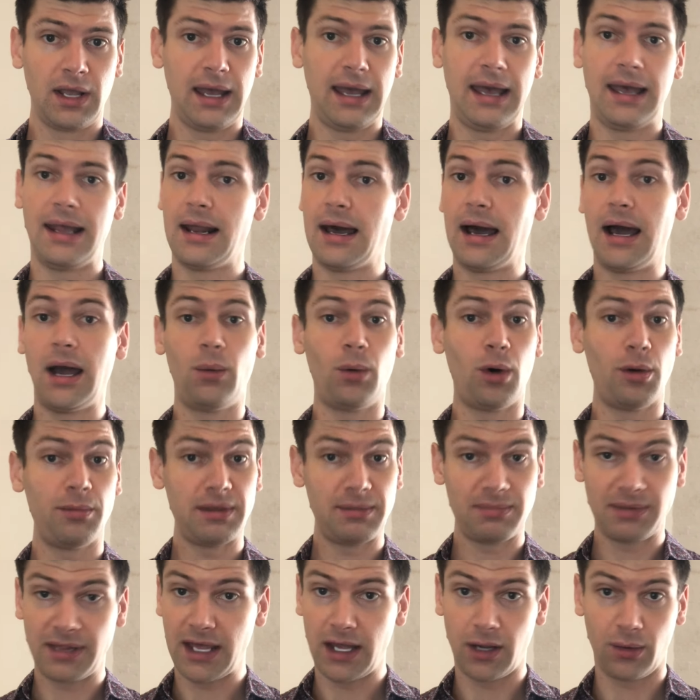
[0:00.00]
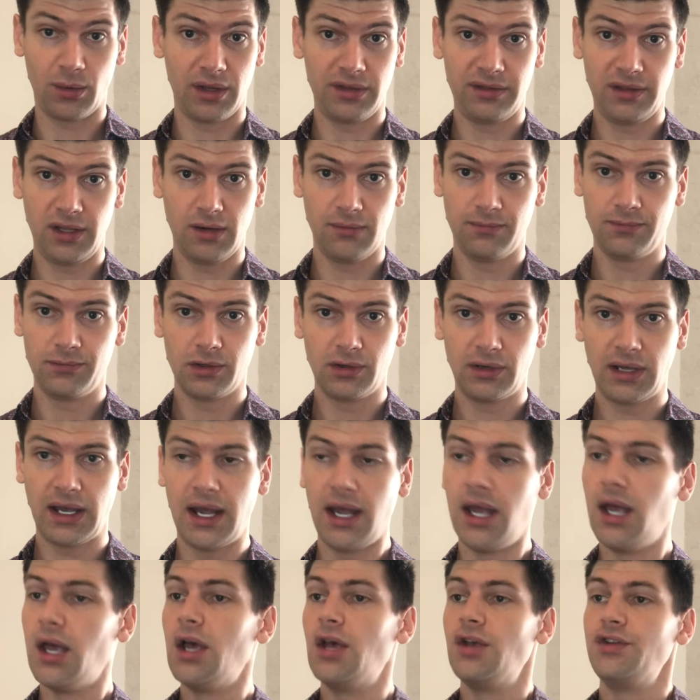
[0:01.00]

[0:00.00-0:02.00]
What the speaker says: and I won't be playing with you, okay?